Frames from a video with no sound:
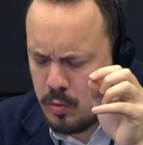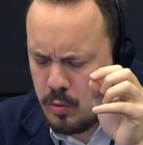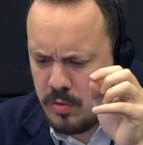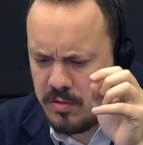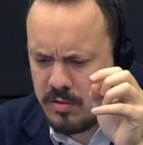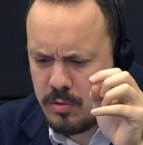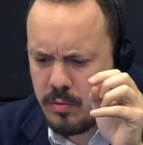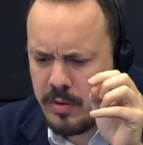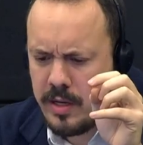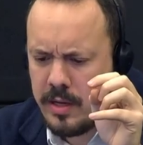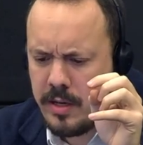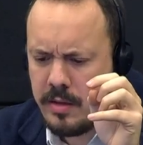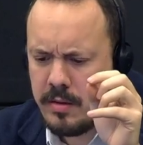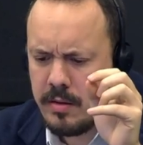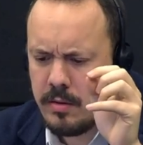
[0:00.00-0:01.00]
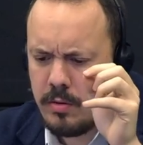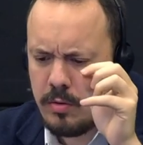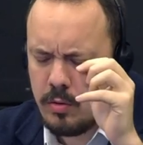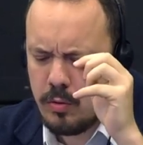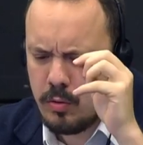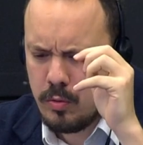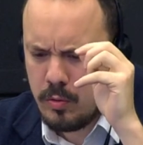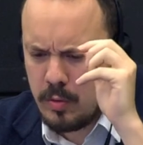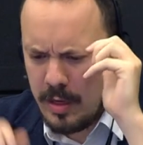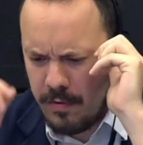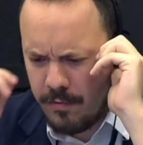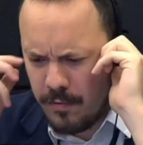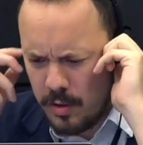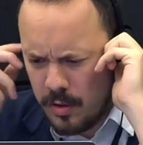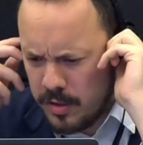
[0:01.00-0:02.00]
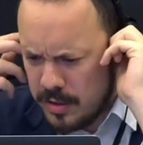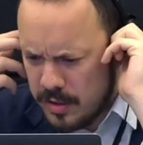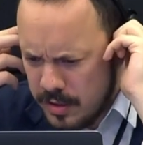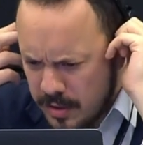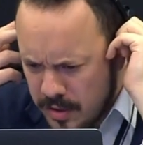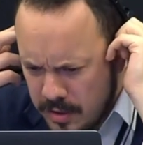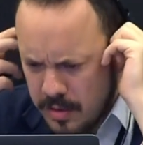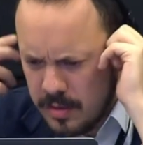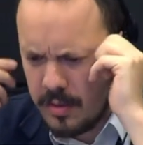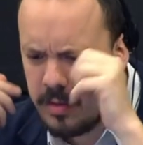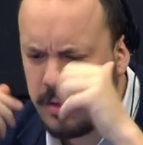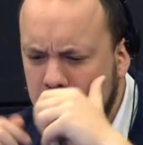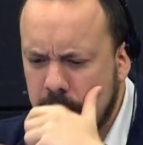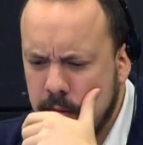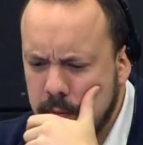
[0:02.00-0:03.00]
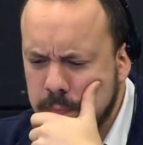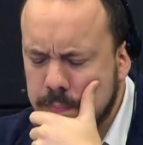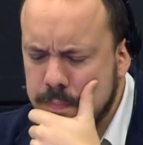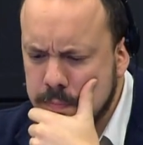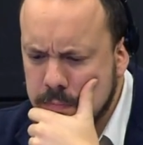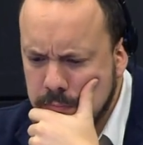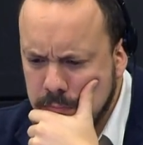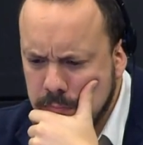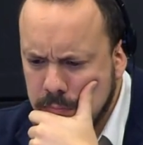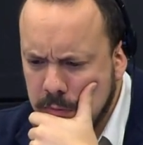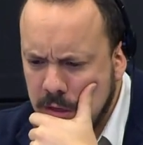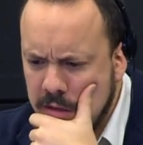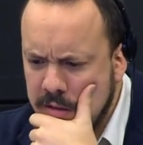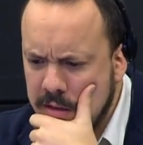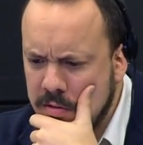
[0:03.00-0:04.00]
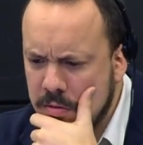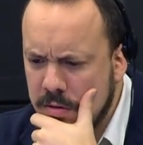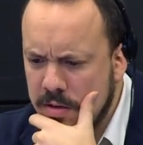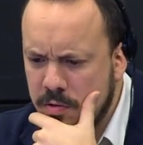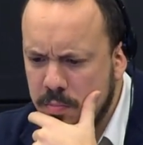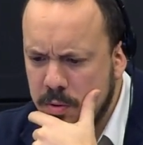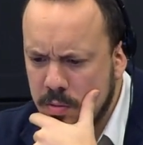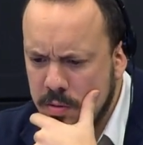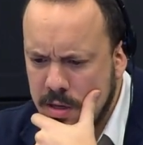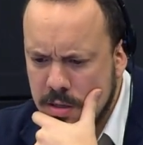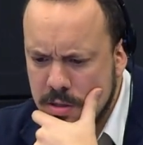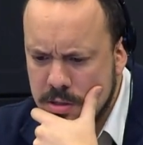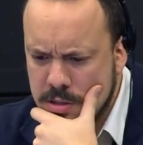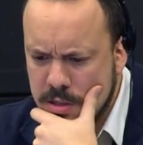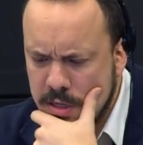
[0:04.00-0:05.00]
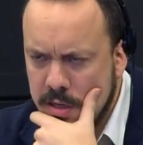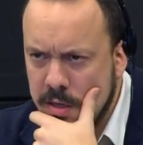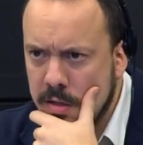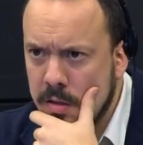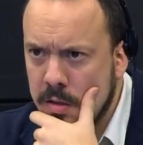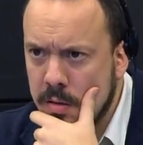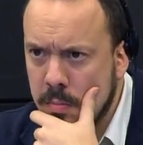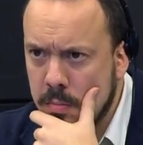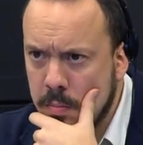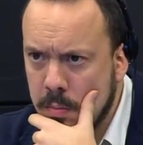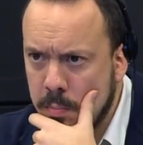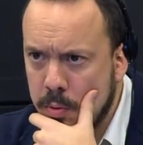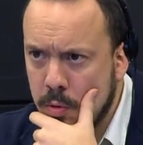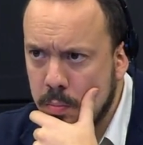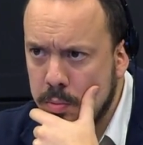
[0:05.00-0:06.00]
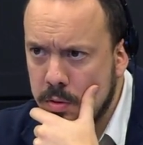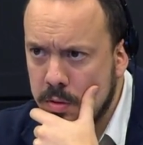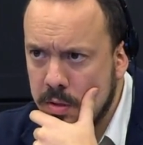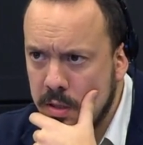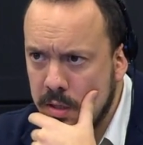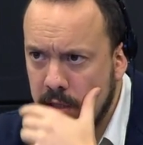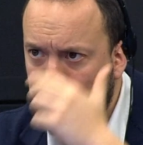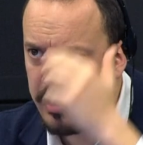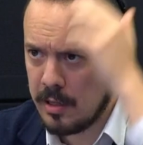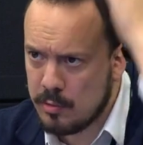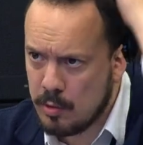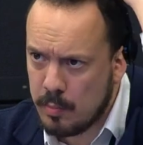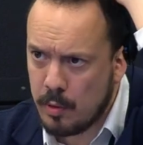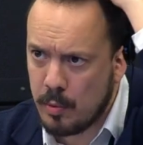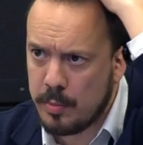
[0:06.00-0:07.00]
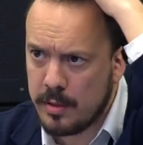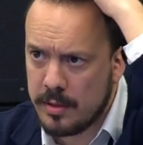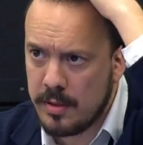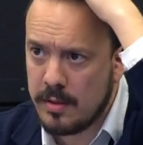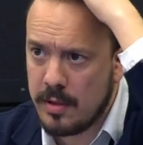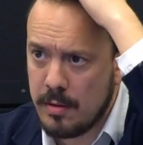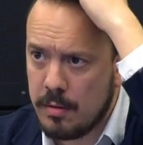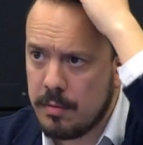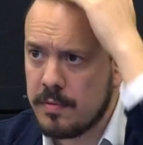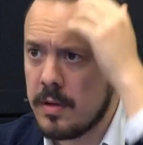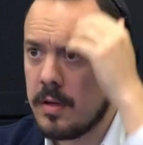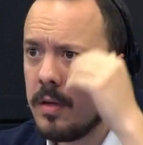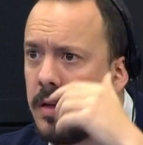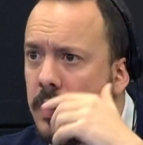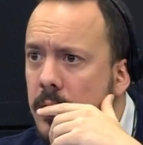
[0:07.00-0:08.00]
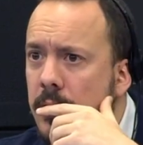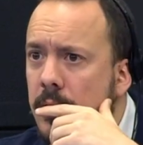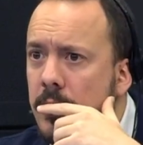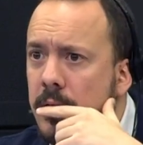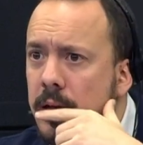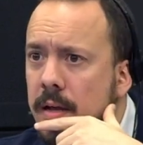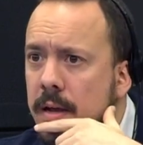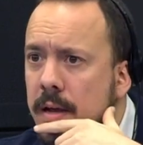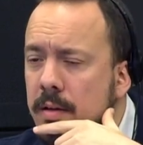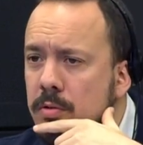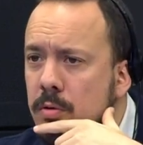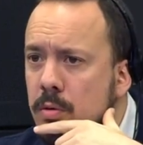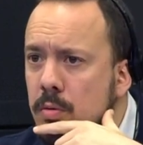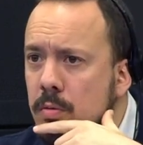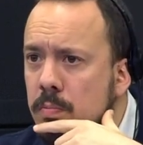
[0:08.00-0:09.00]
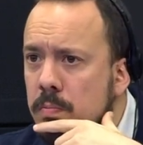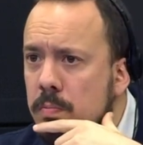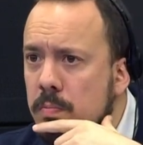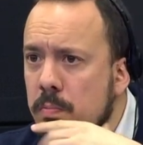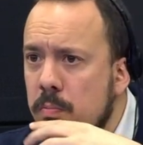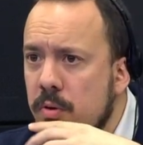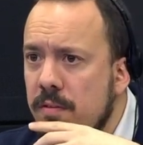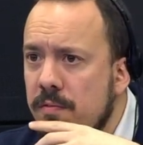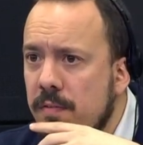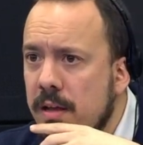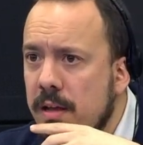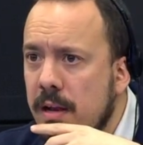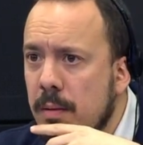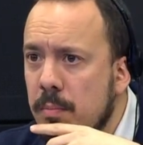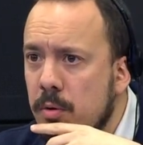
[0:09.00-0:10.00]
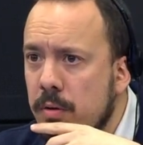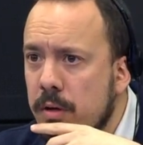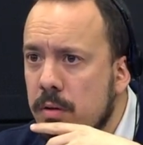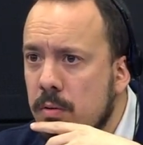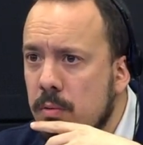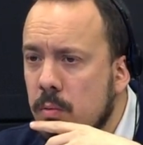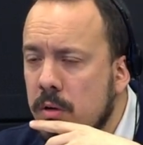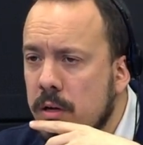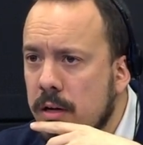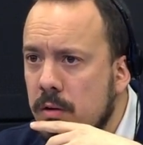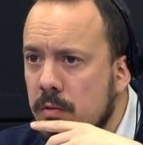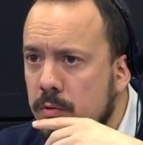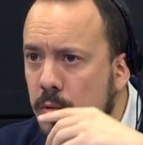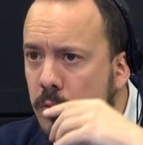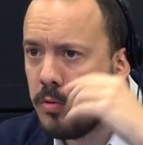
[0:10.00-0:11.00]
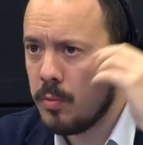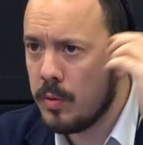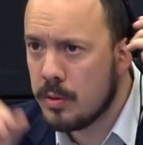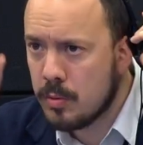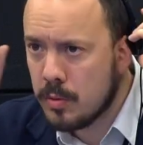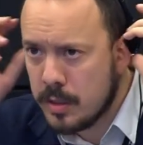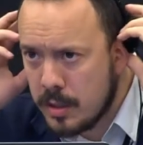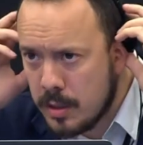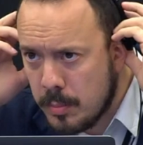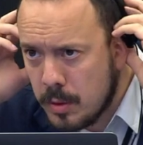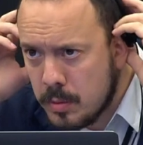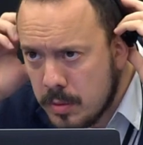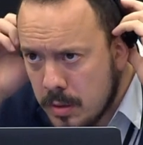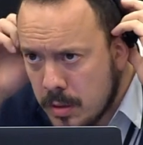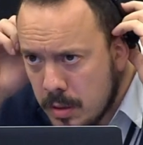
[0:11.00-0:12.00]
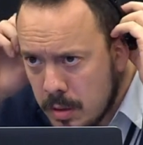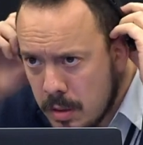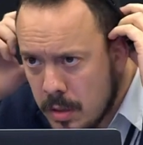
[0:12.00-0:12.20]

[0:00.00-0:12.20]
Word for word: tools related to avoiding uh, um, industrial espionage and property, intellectual property theft. Uh, can I ask you to briefly elaborate on what kind of tools we are talking about?